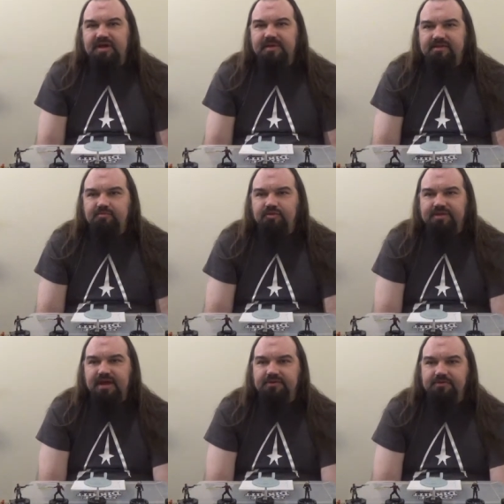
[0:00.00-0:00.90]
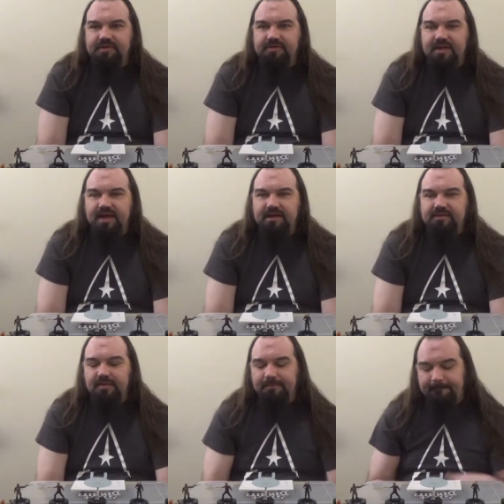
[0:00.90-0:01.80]
basically boils down to is
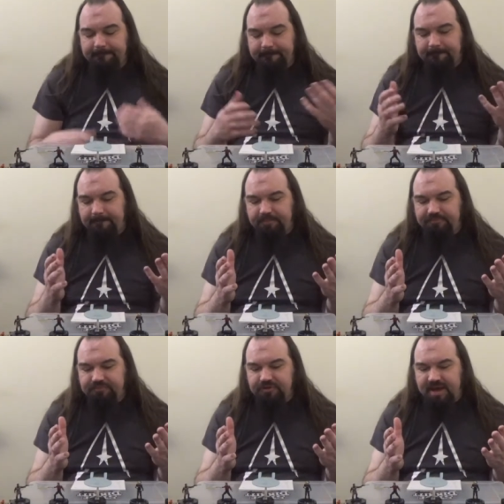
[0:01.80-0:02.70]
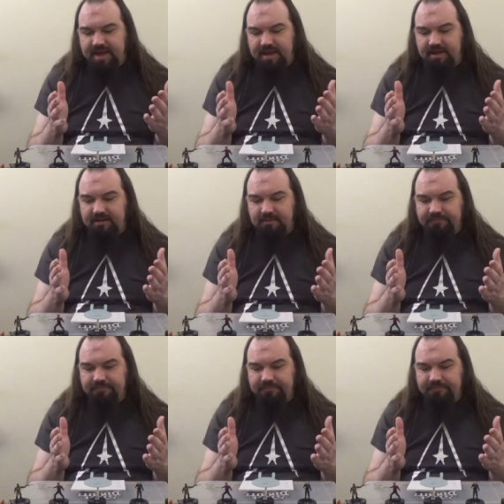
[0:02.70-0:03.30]
that you had